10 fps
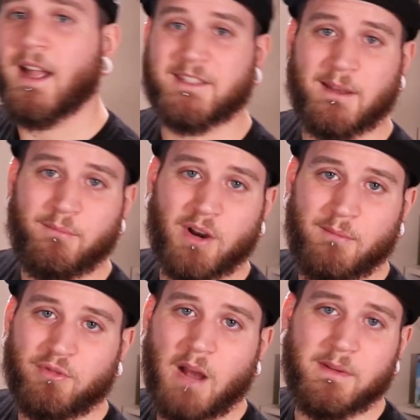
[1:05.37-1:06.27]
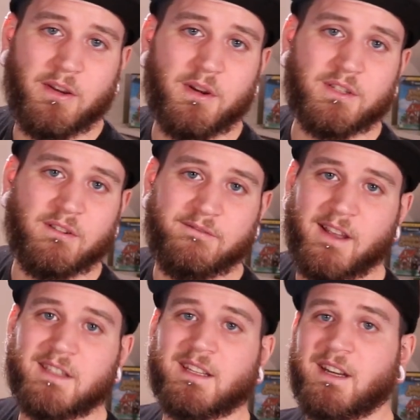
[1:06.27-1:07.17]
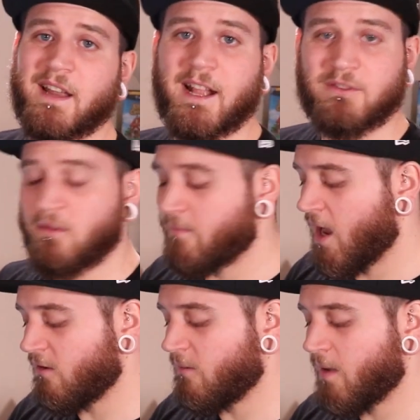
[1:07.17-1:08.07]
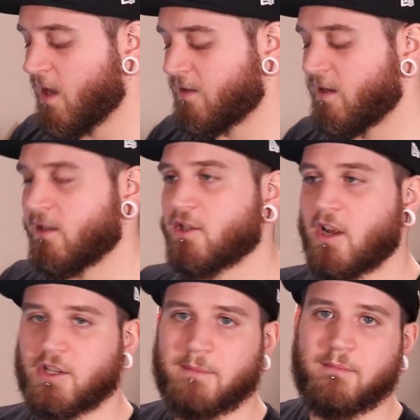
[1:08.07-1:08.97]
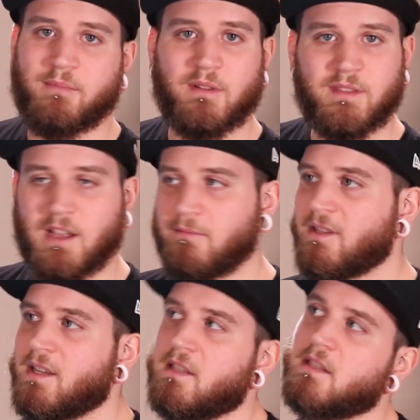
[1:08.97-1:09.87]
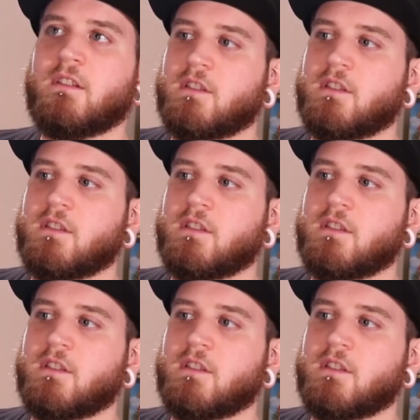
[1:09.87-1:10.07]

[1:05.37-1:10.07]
At some point I'm probably going to invest in an actual battery pack that I can charge up and put in there because